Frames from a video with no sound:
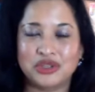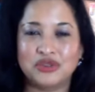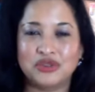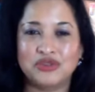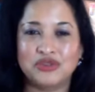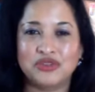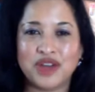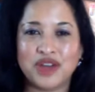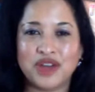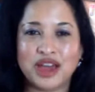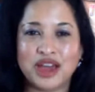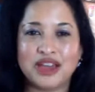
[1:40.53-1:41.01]
You
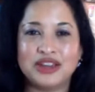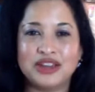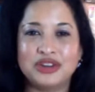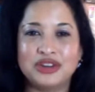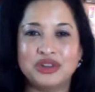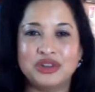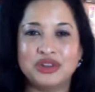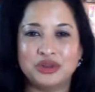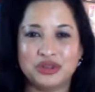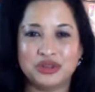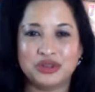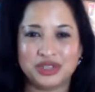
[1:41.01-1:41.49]
find
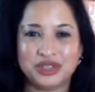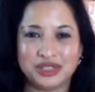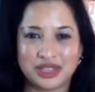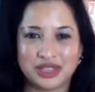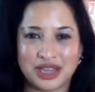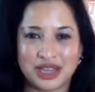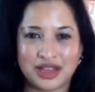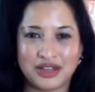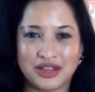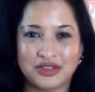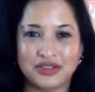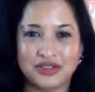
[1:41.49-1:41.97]

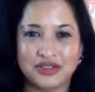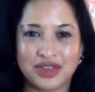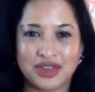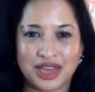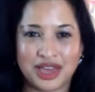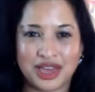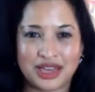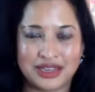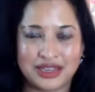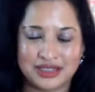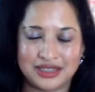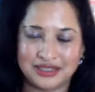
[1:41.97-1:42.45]
yourself
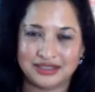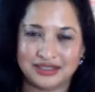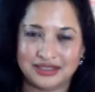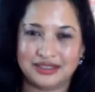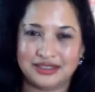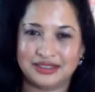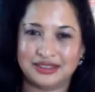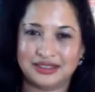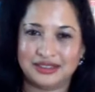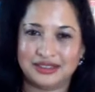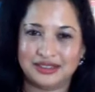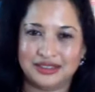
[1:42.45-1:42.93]
at,
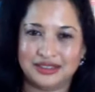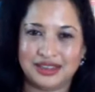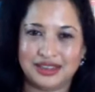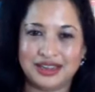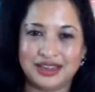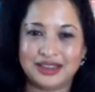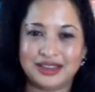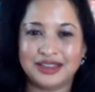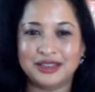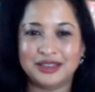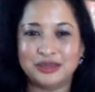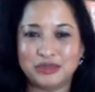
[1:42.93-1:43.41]
kind
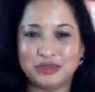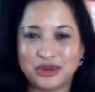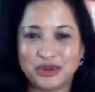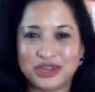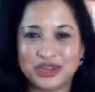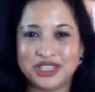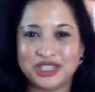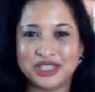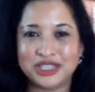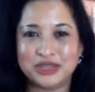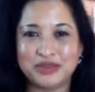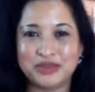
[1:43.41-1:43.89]
of like the
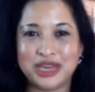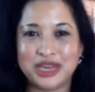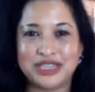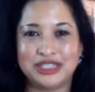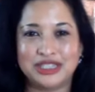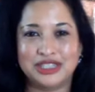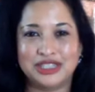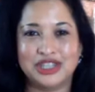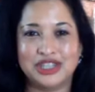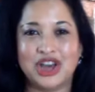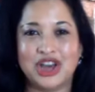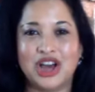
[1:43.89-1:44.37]
Boys to Men
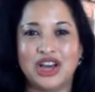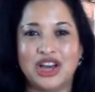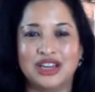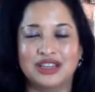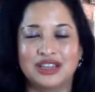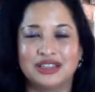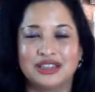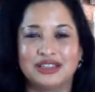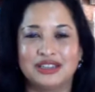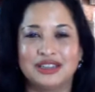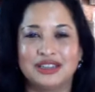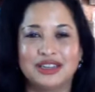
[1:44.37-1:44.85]

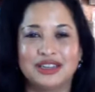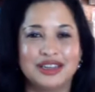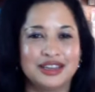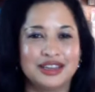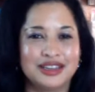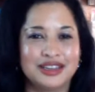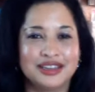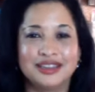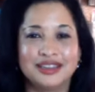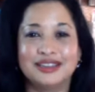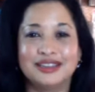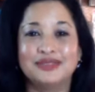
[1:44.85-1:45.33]
song,
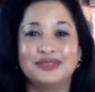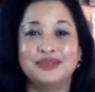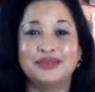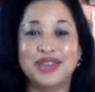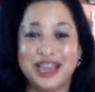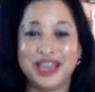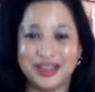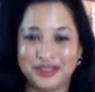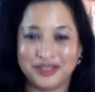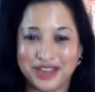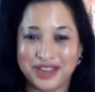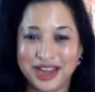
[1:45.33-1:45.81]
we
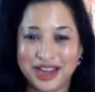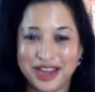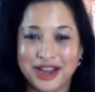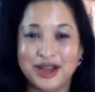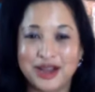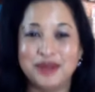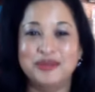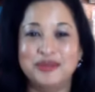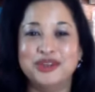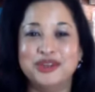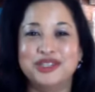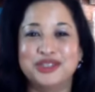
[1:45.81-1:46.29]
have
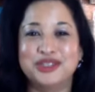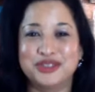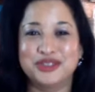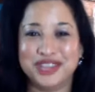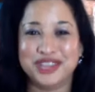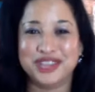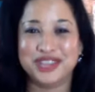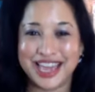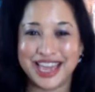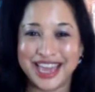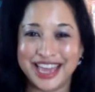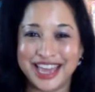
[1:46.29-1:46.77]
come to
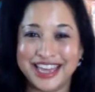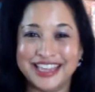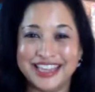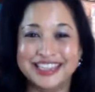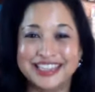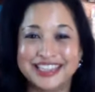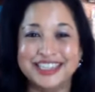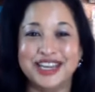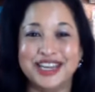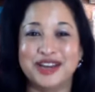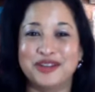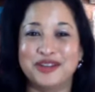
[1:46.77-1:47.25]
the
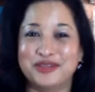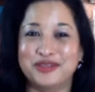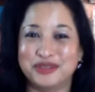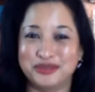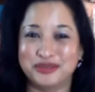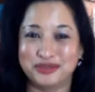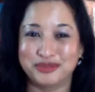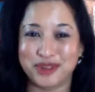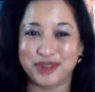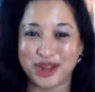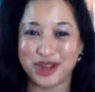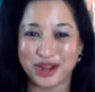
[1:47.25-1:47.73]
end of the
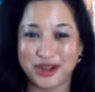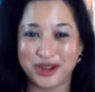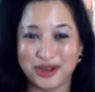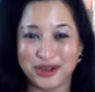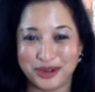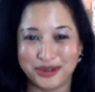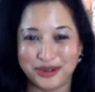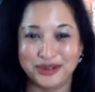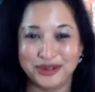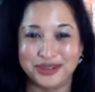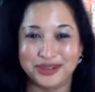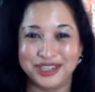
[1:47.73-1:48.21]

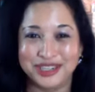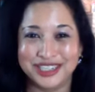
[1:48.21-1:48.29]
road.